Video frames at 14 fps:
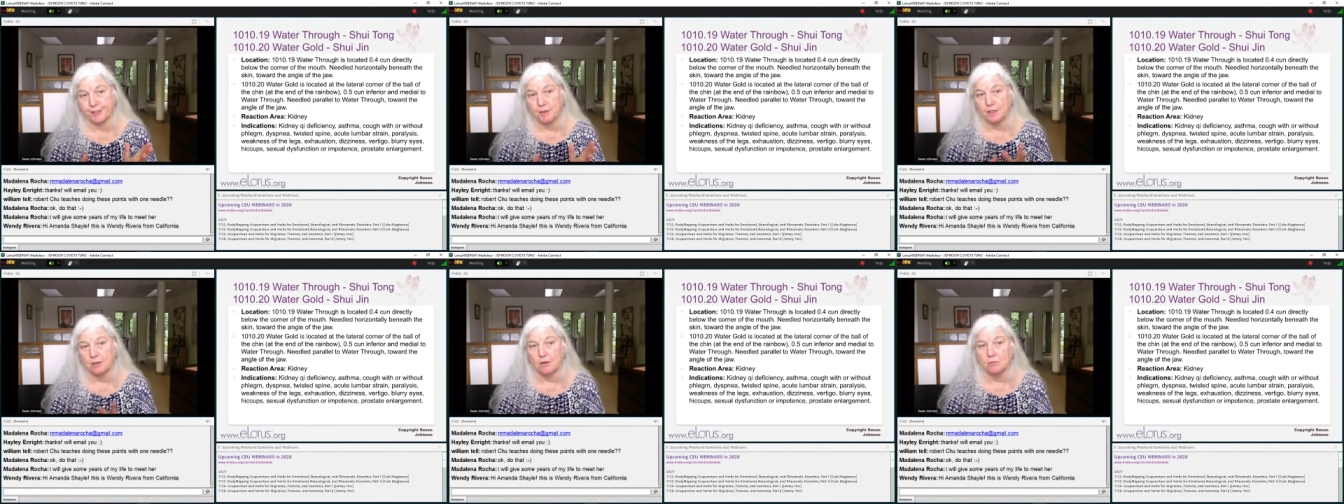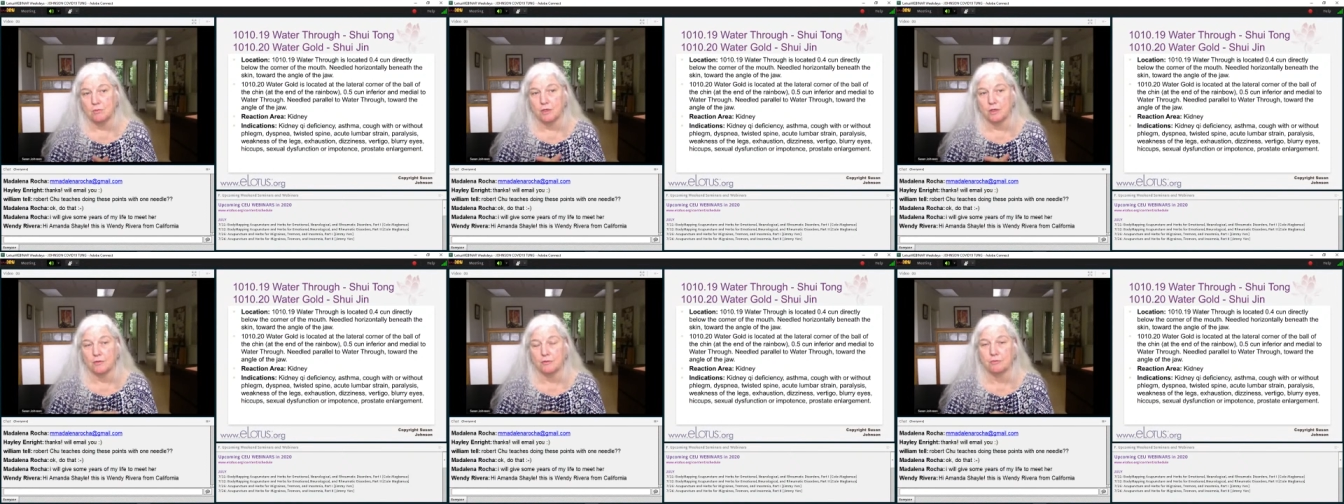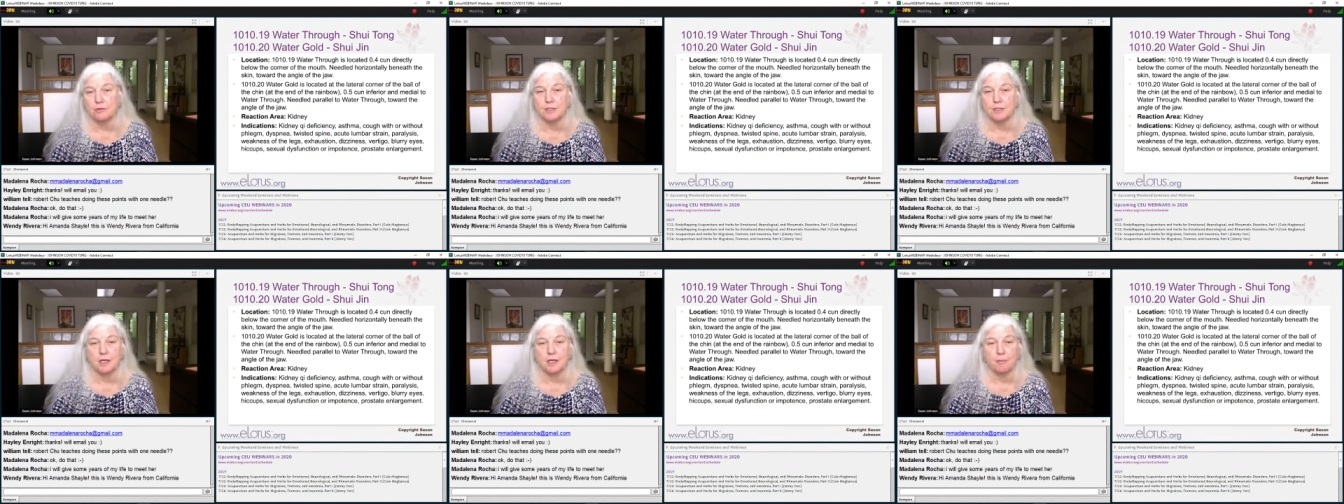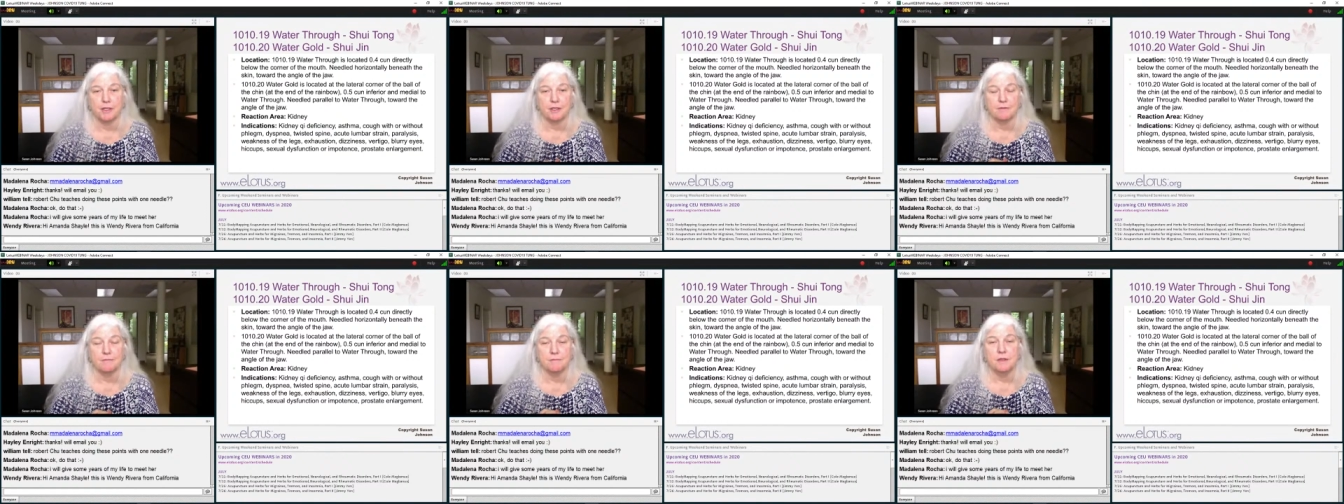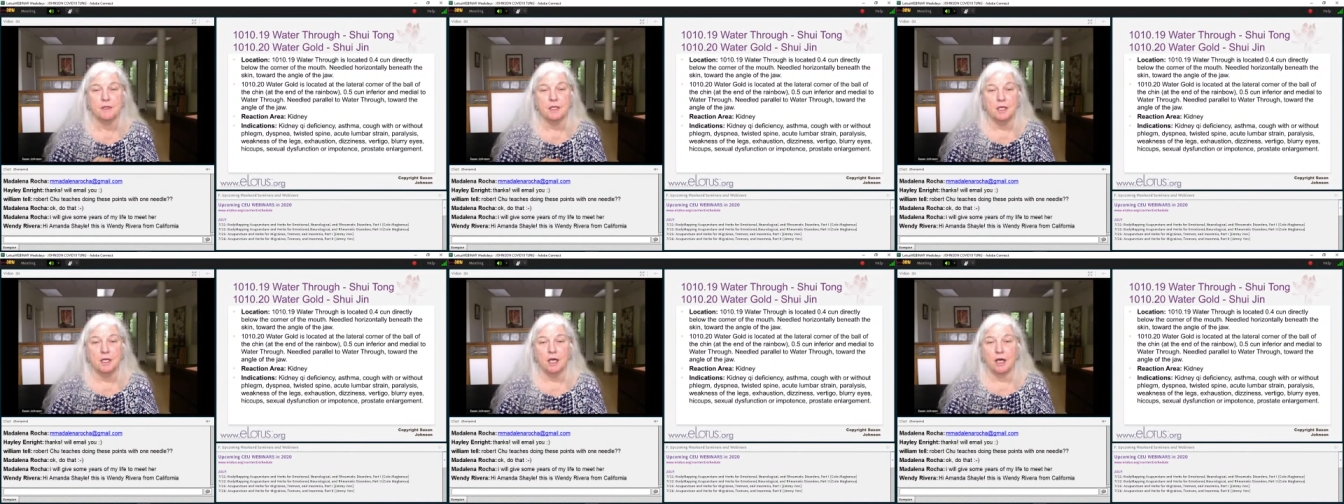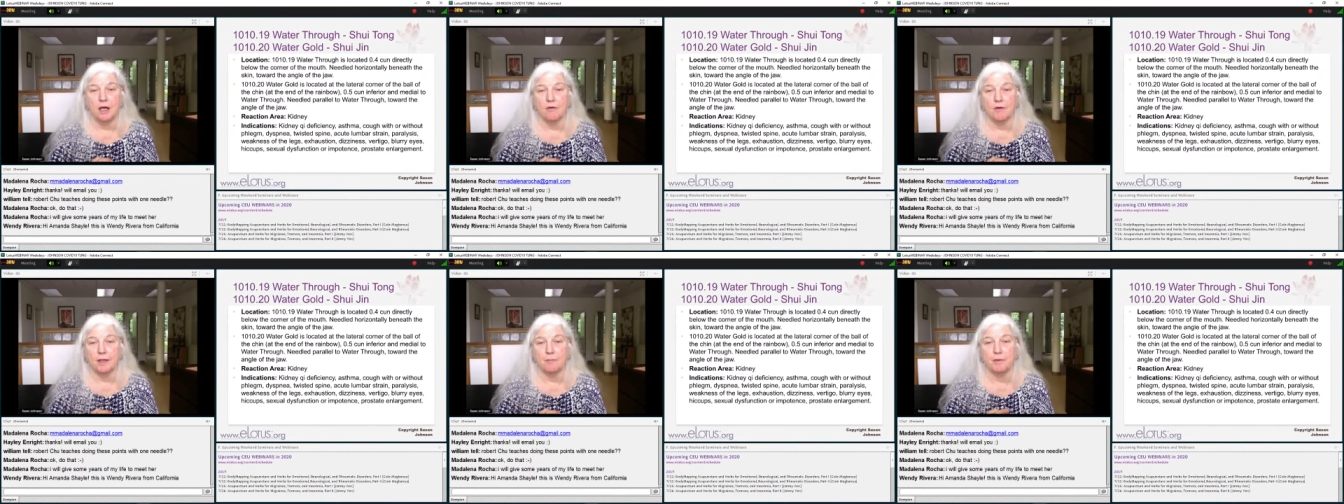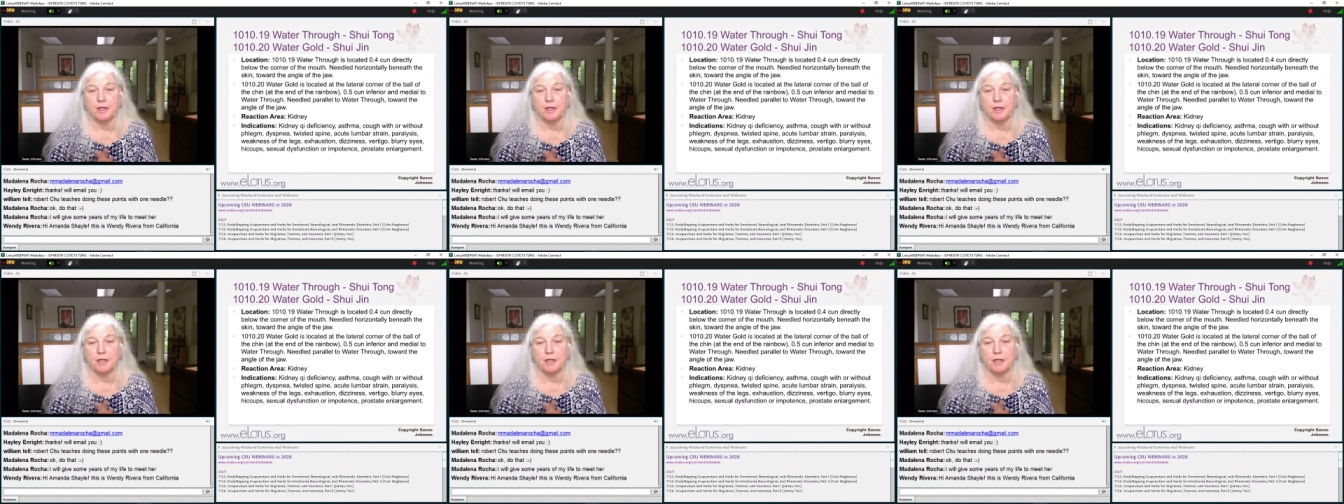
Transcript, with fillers: water gold, water through, and cupping. All right,